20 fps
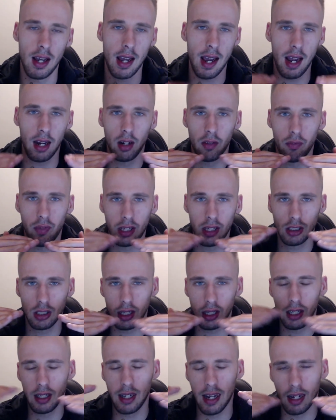and
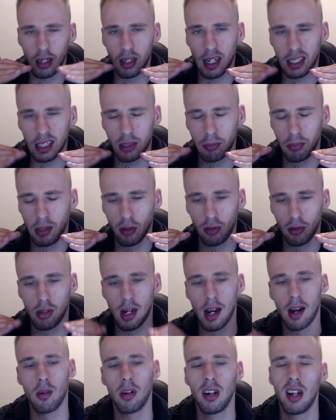eventually you get a nice middle
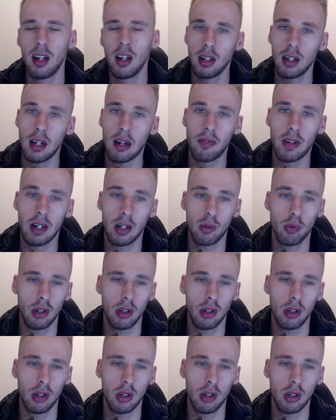ground. Now that's what